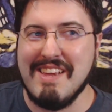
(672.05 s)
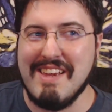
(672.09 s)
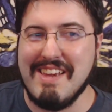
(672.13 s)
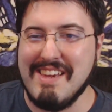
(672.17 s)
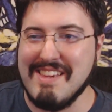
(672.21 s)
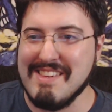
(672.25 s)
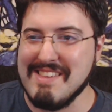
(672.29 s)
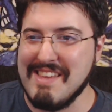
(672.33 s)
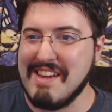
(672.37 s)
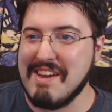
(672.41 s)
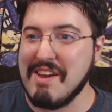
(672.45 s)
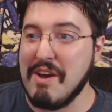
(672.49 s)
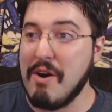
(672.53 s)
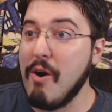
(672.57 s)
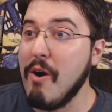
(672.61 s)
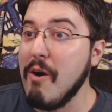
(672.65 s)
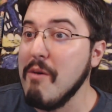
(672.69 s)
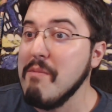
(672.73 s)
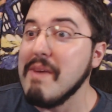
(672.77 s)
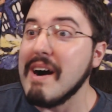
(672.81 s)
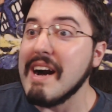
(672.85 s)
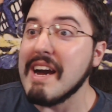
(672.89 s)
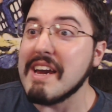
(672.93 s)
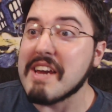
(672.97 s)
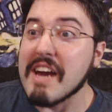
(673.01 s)
He's like, "Oh
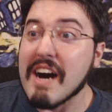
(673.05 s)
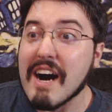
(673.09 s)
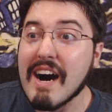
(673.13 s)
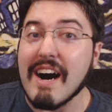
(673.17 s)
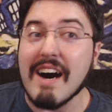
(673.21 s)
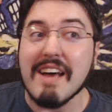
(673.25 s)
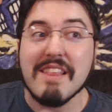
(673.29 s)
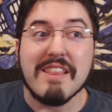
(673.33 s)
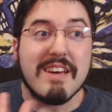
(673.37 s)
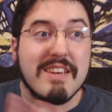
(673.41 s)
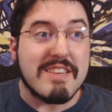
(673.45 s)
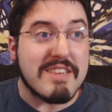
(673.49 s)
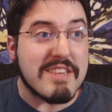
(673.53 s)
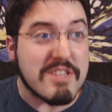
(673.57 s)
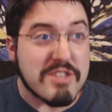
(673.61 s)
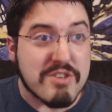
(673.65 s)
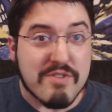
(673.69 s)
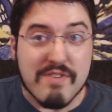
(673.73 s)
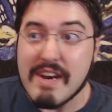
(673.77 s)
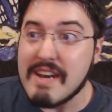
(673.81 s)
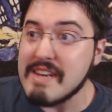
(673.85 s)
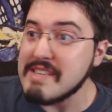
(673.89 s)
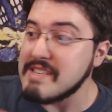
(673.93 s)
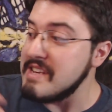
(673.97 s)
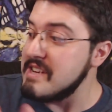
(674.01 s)
my god, this is
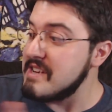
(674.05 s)
crazy.